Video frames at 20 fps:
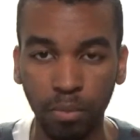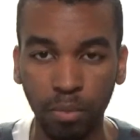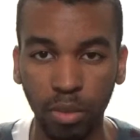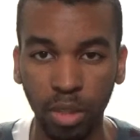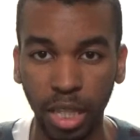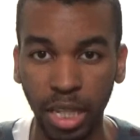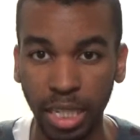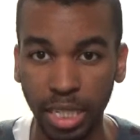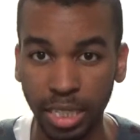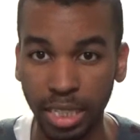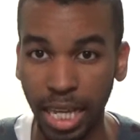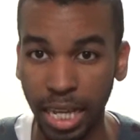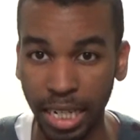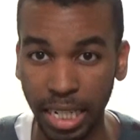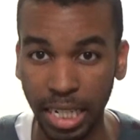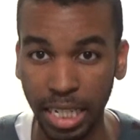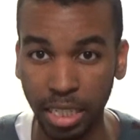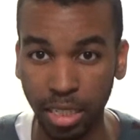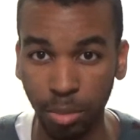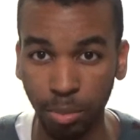things that
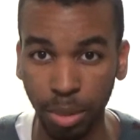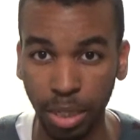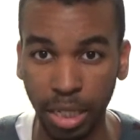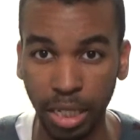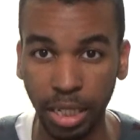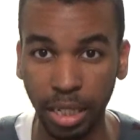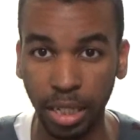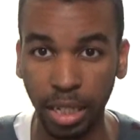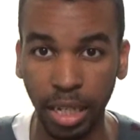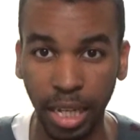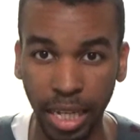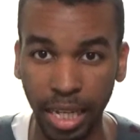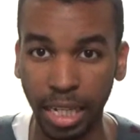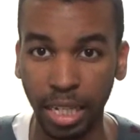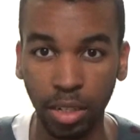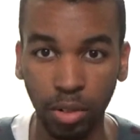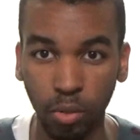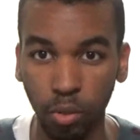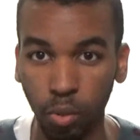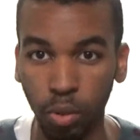need to be
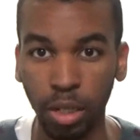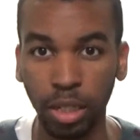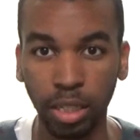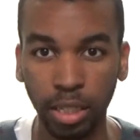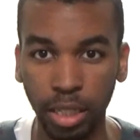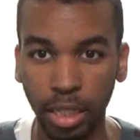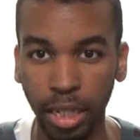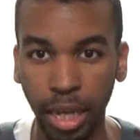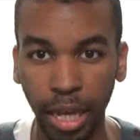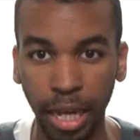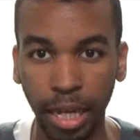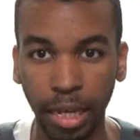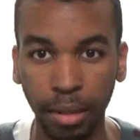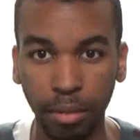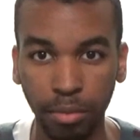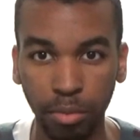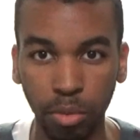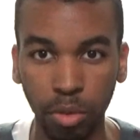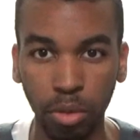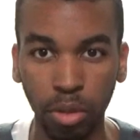hitting with the
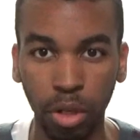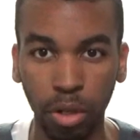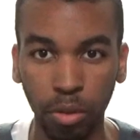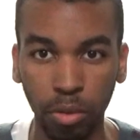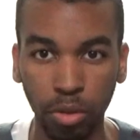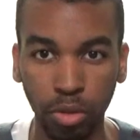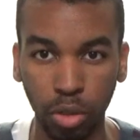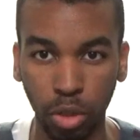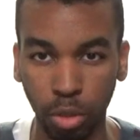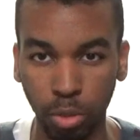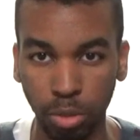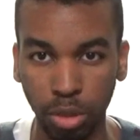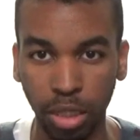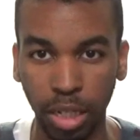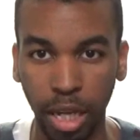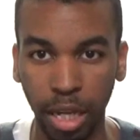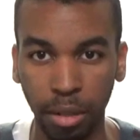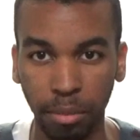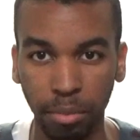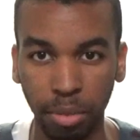game, in terms of
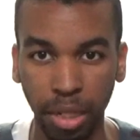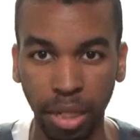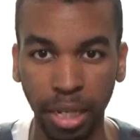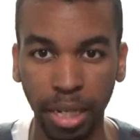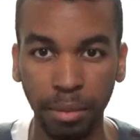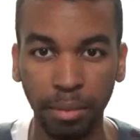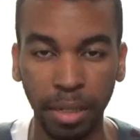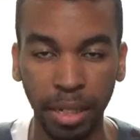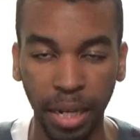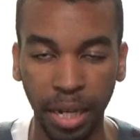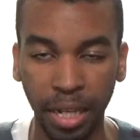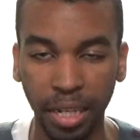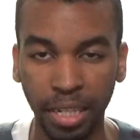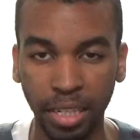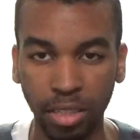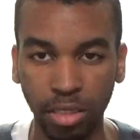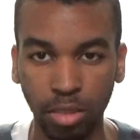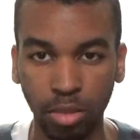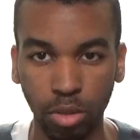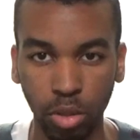gameplay
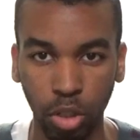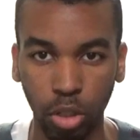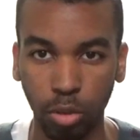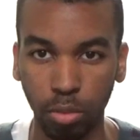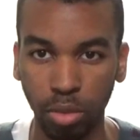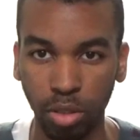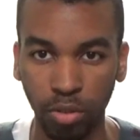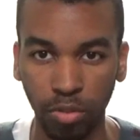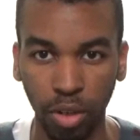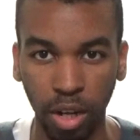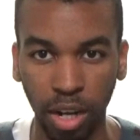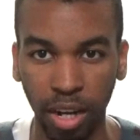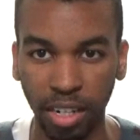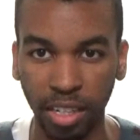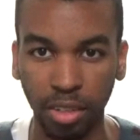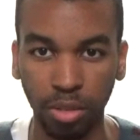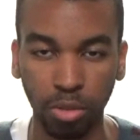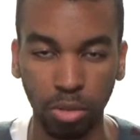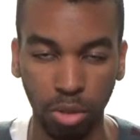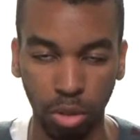mechanics, in terms of
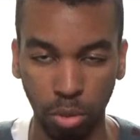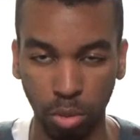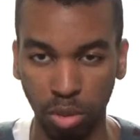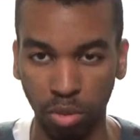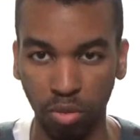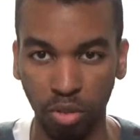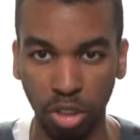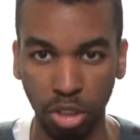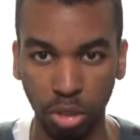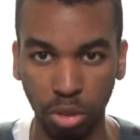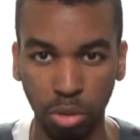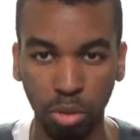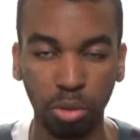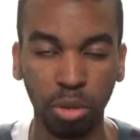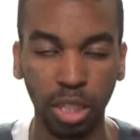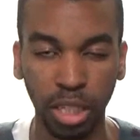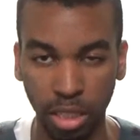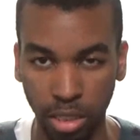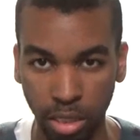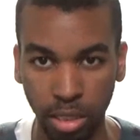audio, in terms of visual
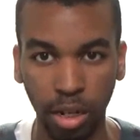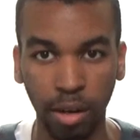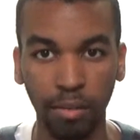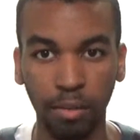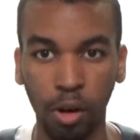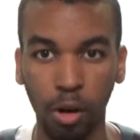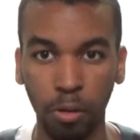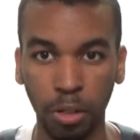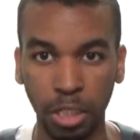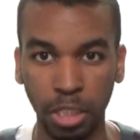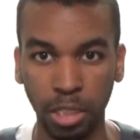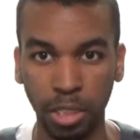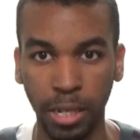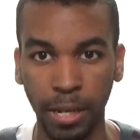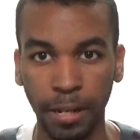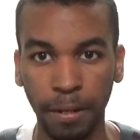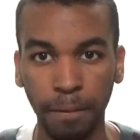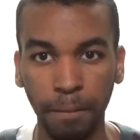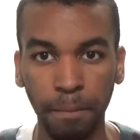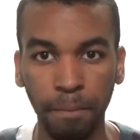things that I've already
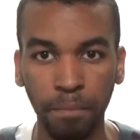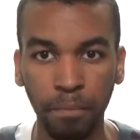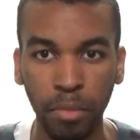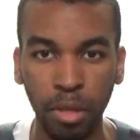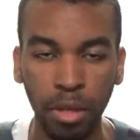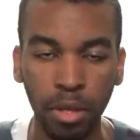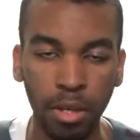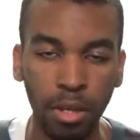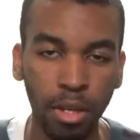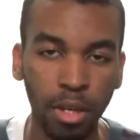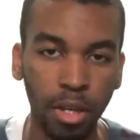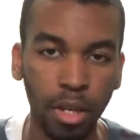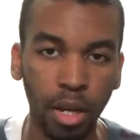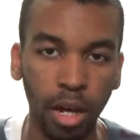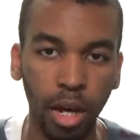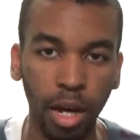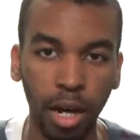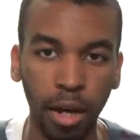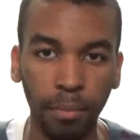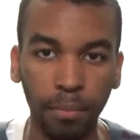said.
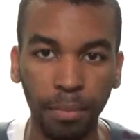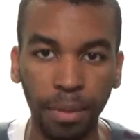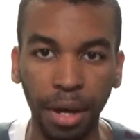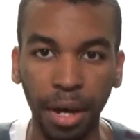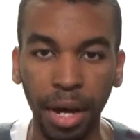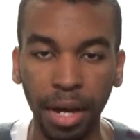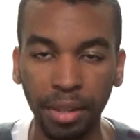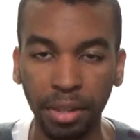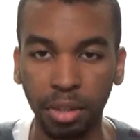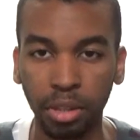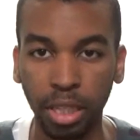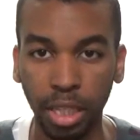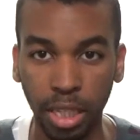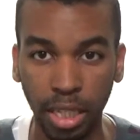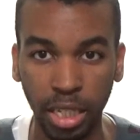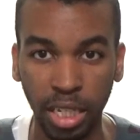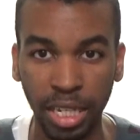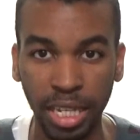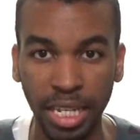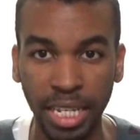The other
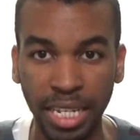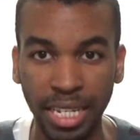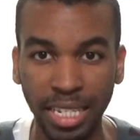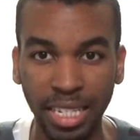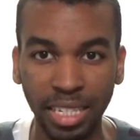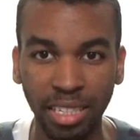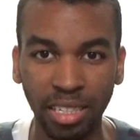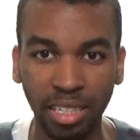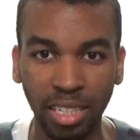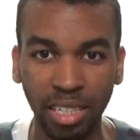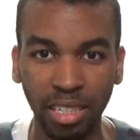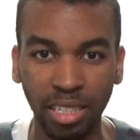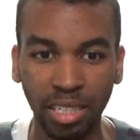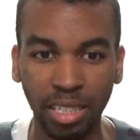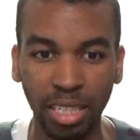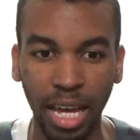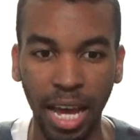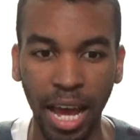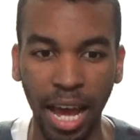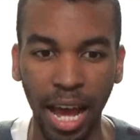thing is
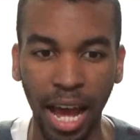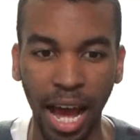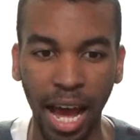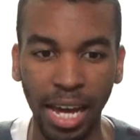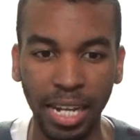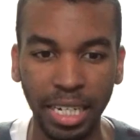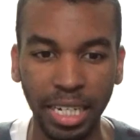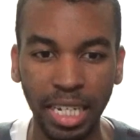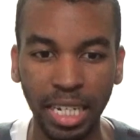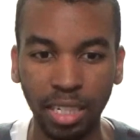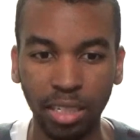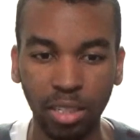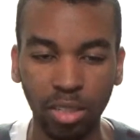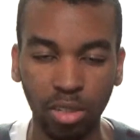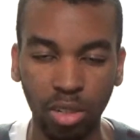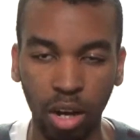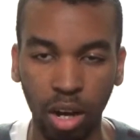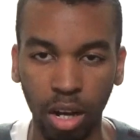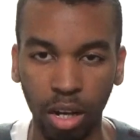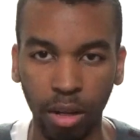that I need to
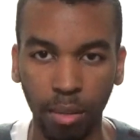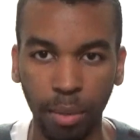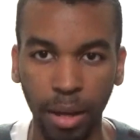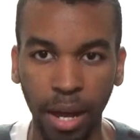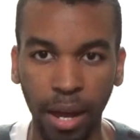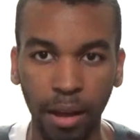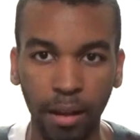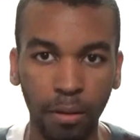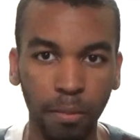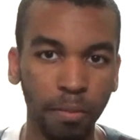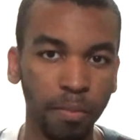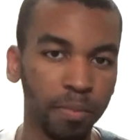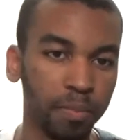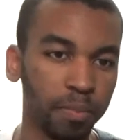talk about